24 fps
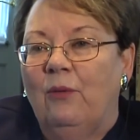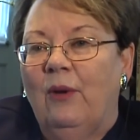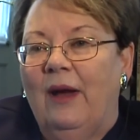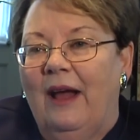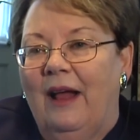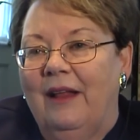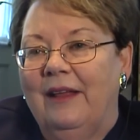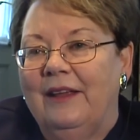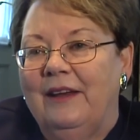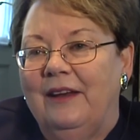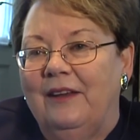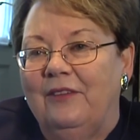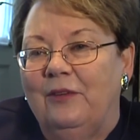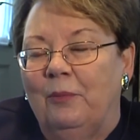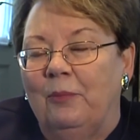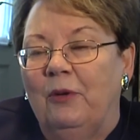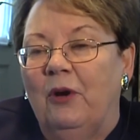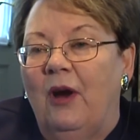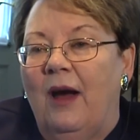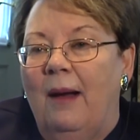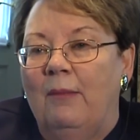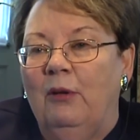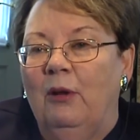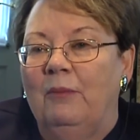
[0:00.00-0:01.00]
Well, it is a
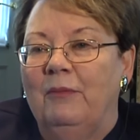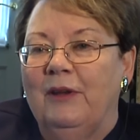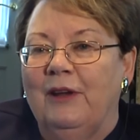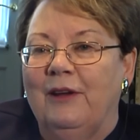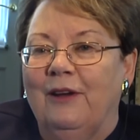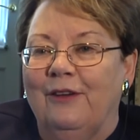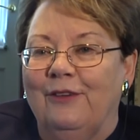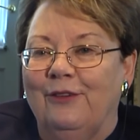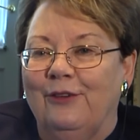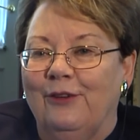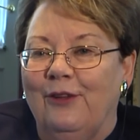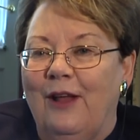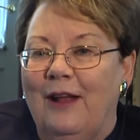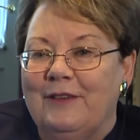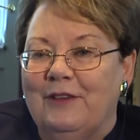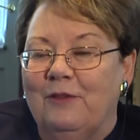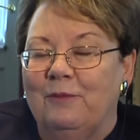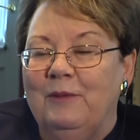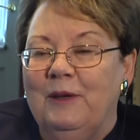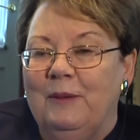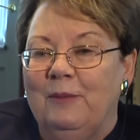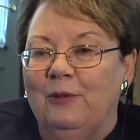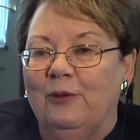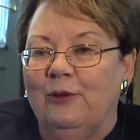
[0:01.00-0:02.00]
problem because there are lots
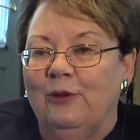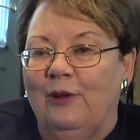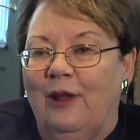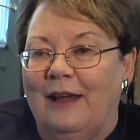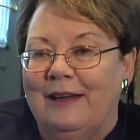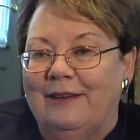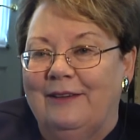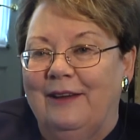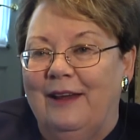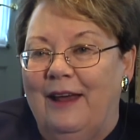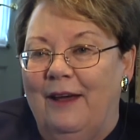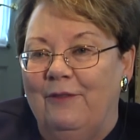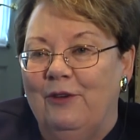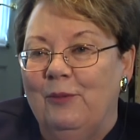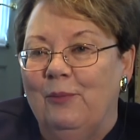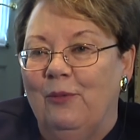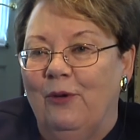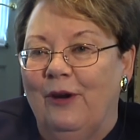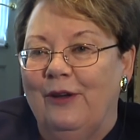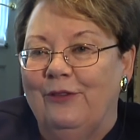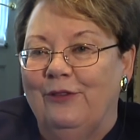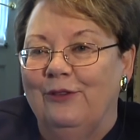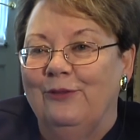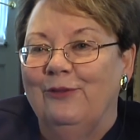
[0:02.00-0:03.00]
of people who'd like to have you
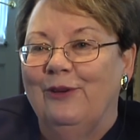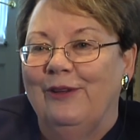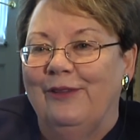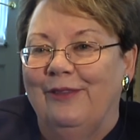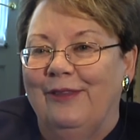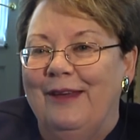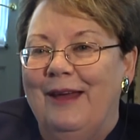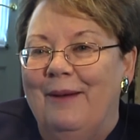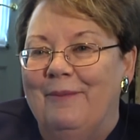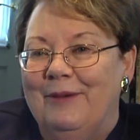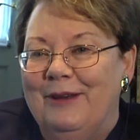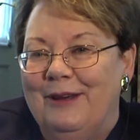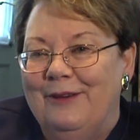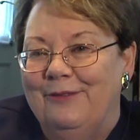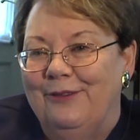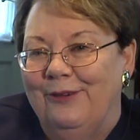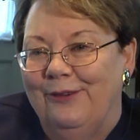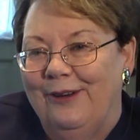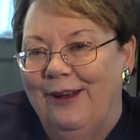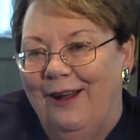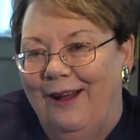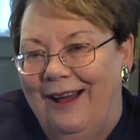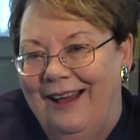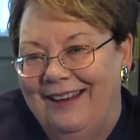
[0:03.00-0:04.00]
present with them, and if
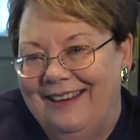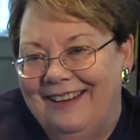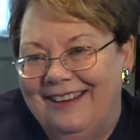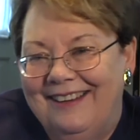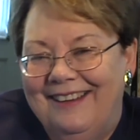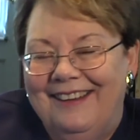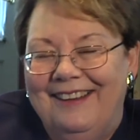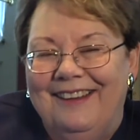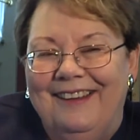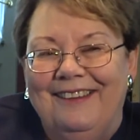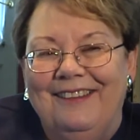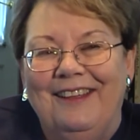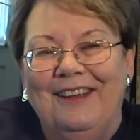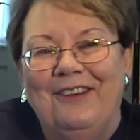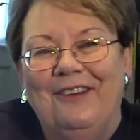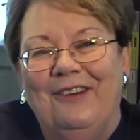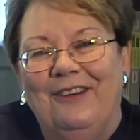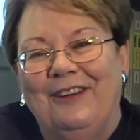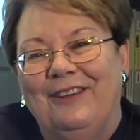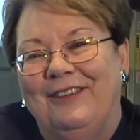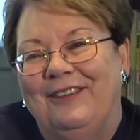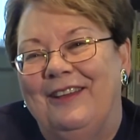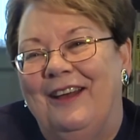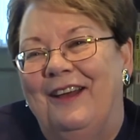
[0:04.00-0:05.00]
you're not, they
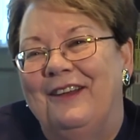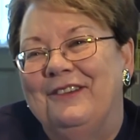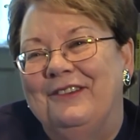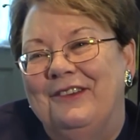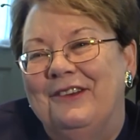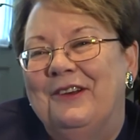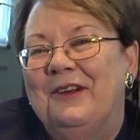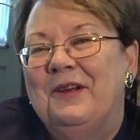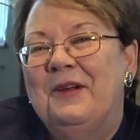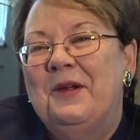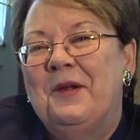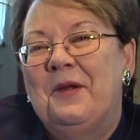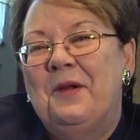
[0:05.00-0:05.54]
criticize you.